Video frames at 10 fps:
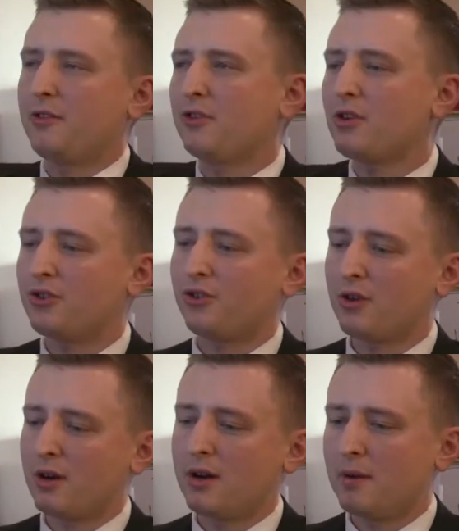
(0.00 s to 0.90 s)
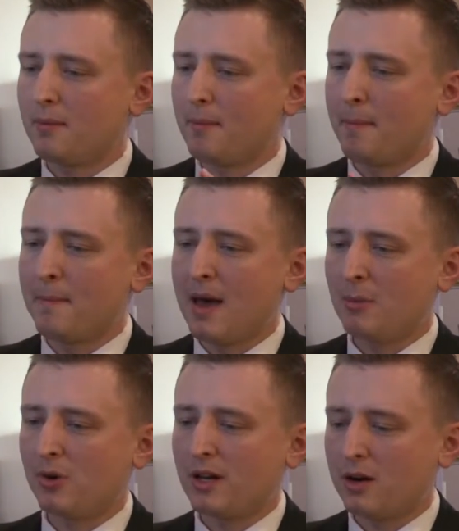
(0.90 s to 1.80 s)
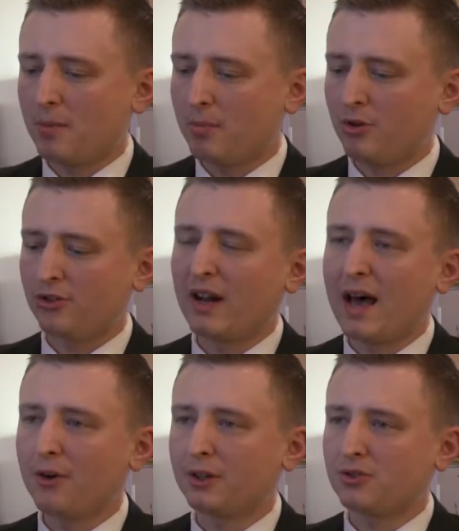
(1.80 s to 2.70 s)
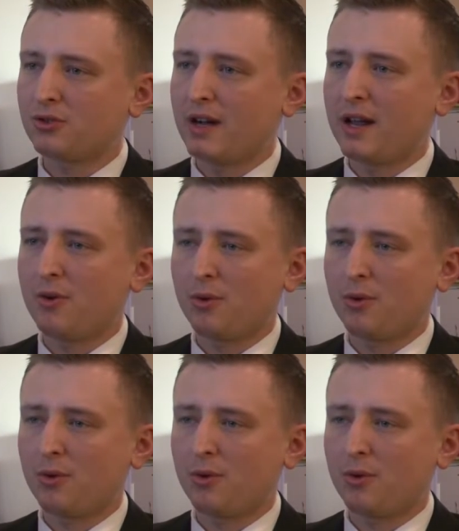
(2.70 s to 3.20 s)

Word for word: Is there a certain memory or personality trait